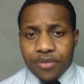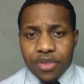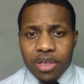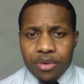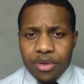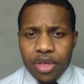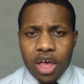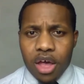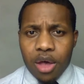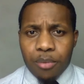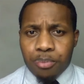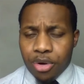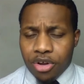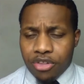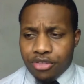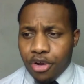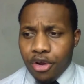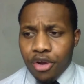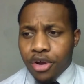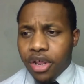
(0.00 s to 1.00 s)

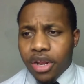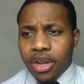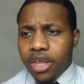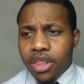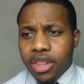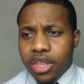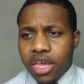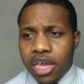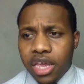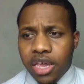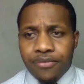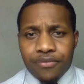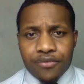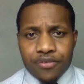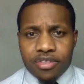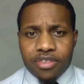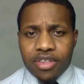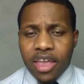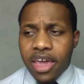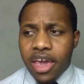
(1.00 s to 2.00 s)
Paternity leave,
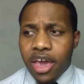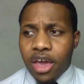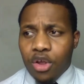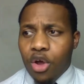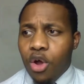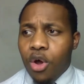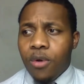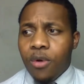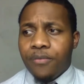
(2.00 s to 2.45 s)
stay at home